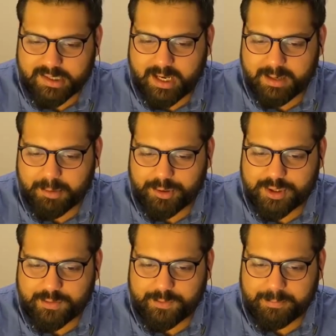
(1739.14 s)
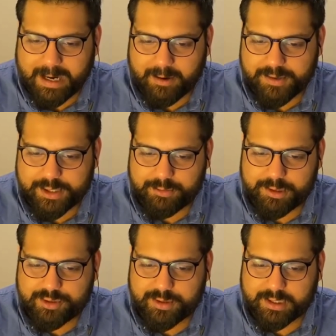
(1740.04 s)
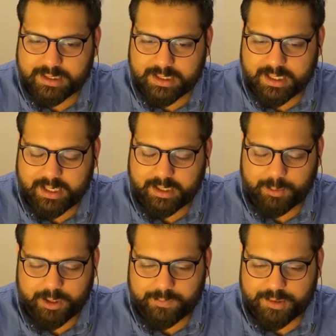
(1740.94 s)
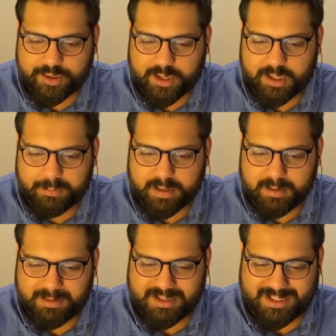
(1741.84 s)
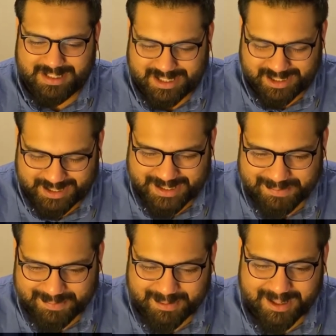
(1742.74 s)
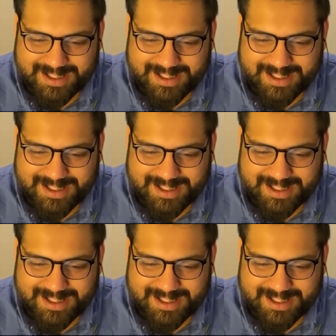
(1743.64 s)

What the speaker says: and most of her powers are restricted to getting rid of Australian prime ministers. But